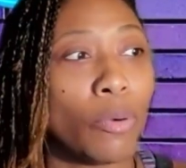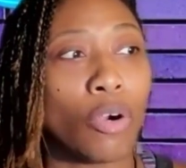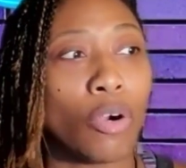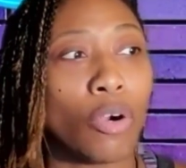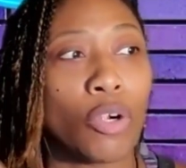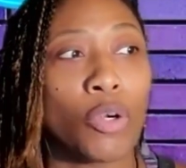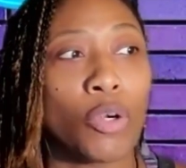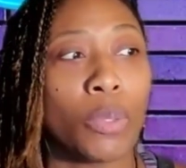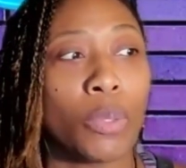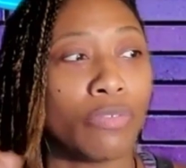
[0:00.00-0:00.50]

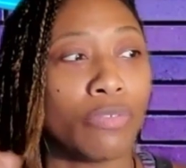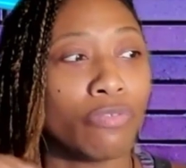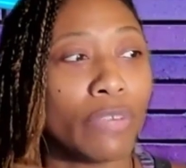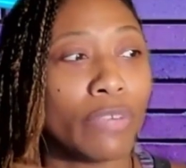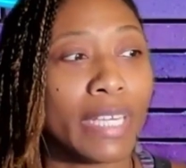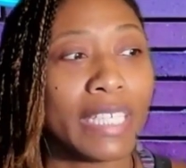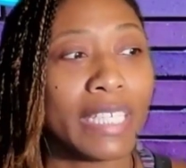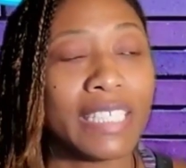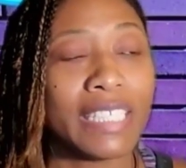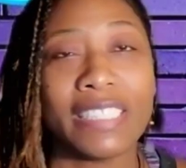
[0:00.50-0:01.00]
or who were
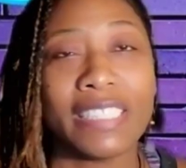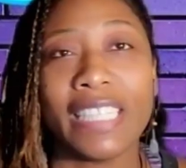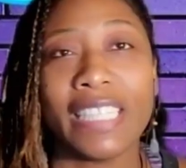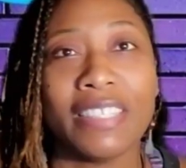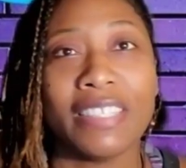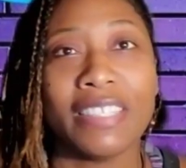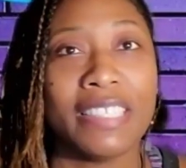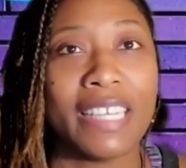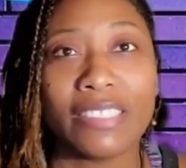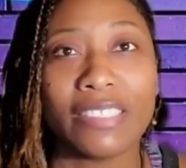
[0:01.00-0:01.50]
running to
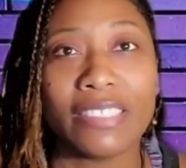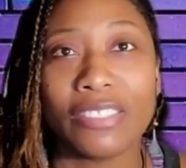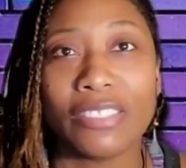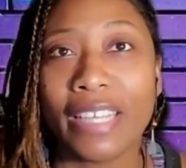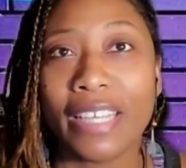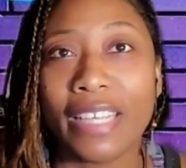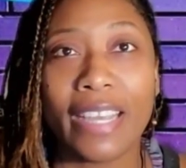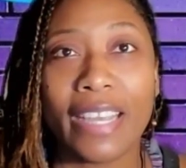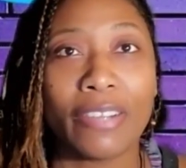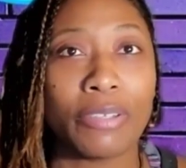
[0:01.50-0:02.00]
get the next
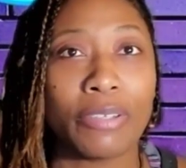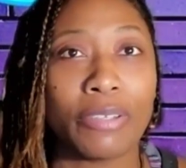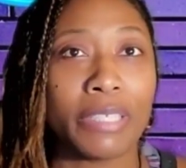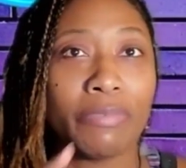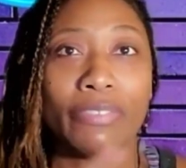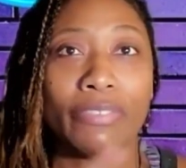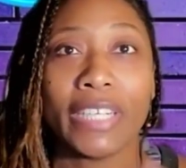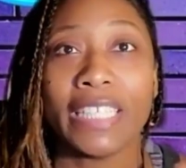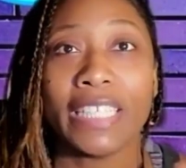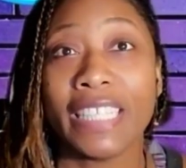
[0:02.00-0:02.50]
tech, or
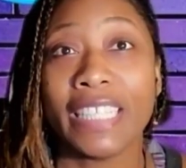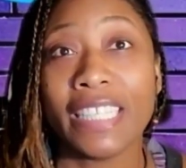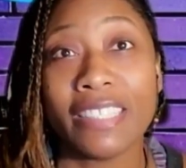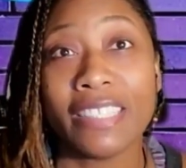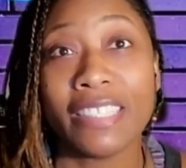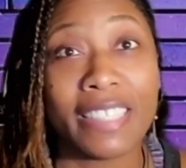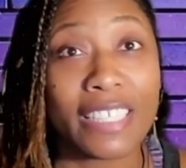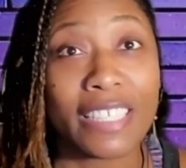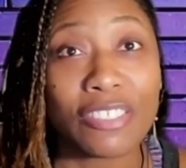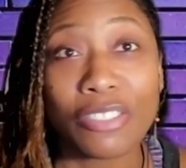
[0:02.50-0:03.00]
running to get
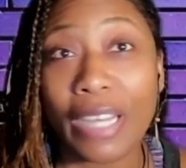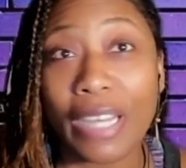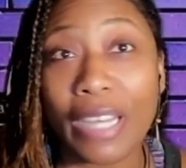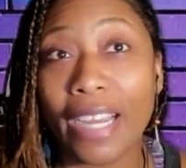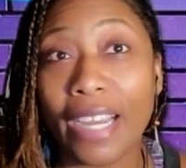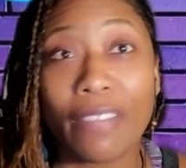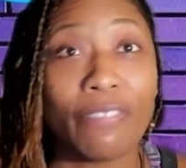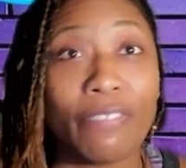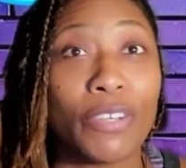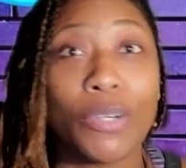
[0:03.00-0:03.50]
the next
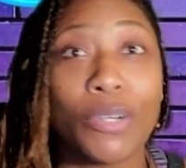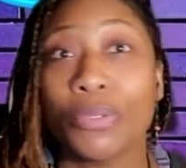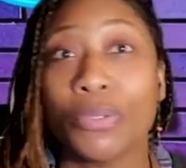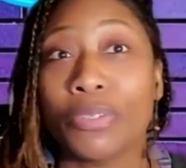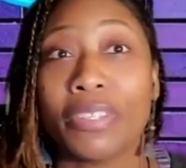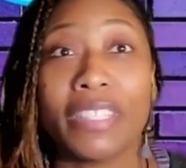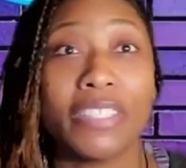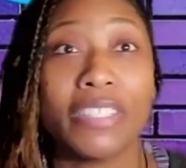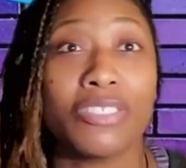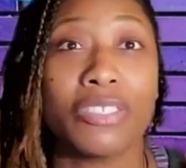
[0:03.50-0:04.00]
iPhone
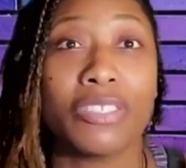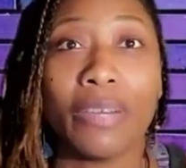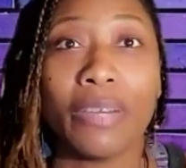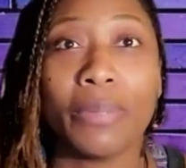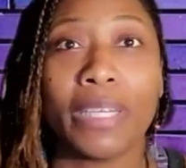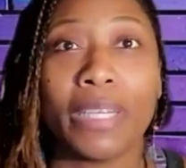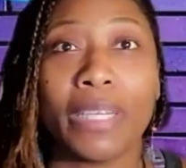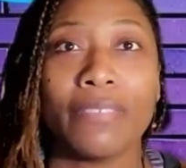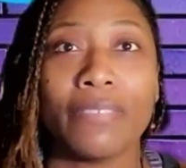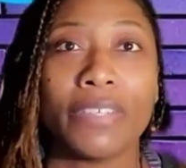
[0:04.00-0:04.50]
or this or
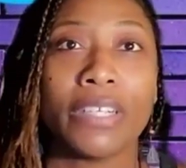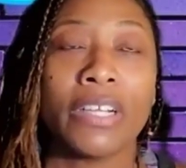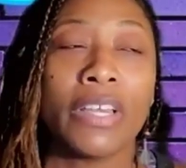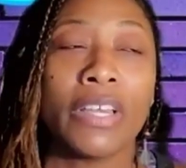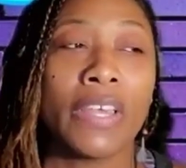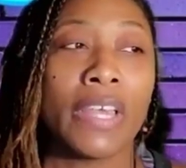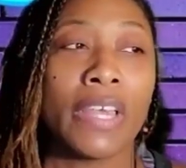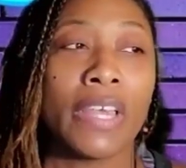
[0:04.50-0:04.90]
that, whatever.